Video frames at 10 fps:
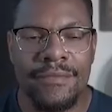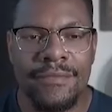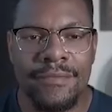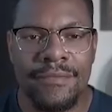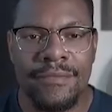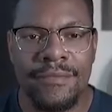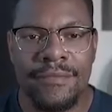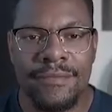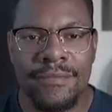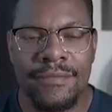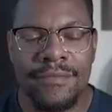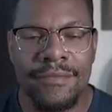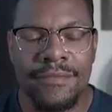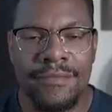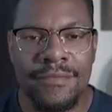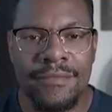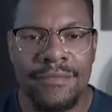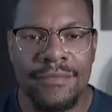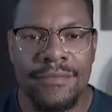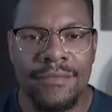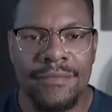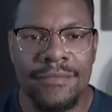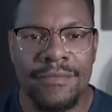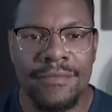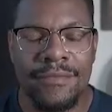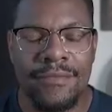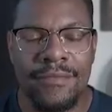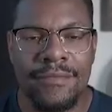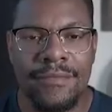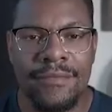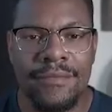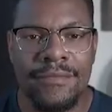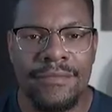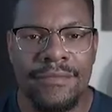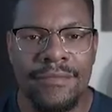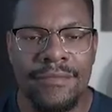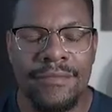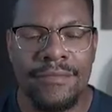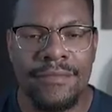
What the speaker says: [no speech]